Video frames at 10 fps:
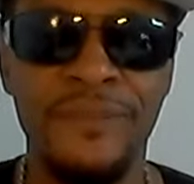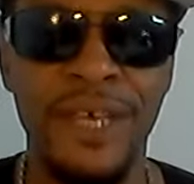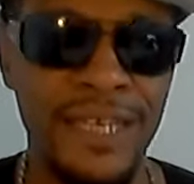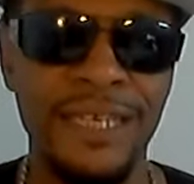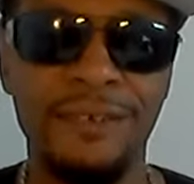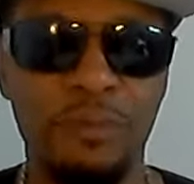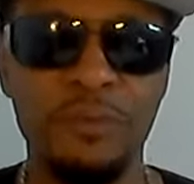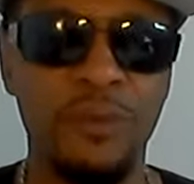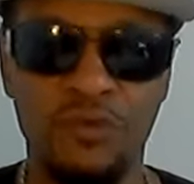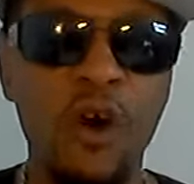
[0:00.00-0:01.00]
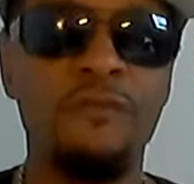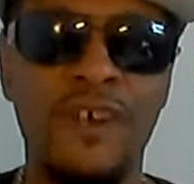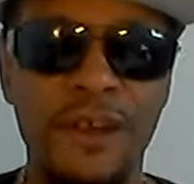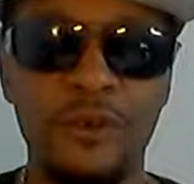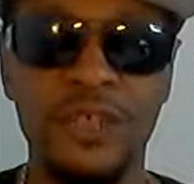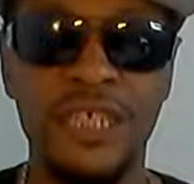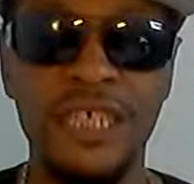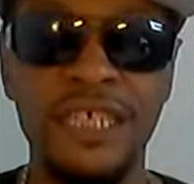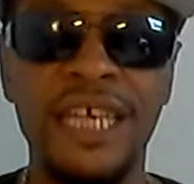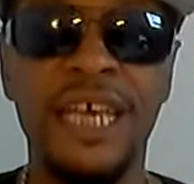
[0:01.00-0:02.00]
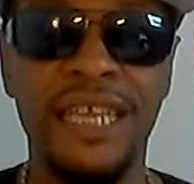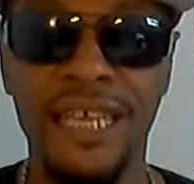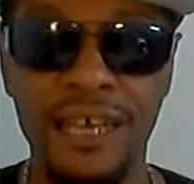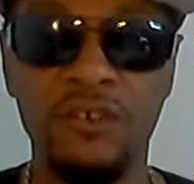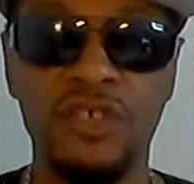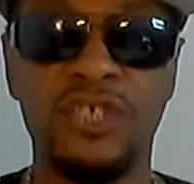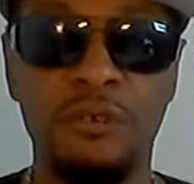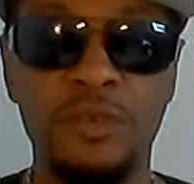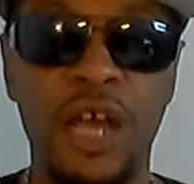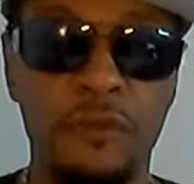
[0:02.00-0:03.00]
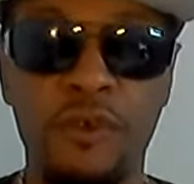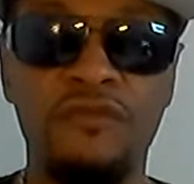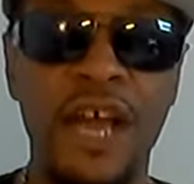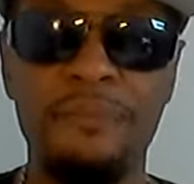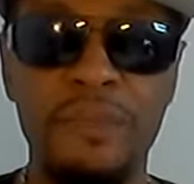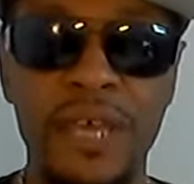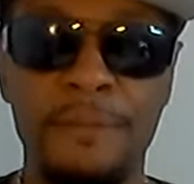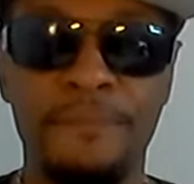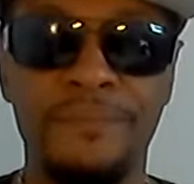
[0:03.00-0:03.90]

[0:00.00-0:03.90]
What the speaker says: And then the people don't fight Ortiz, and then they're going to still be like, well, fight me,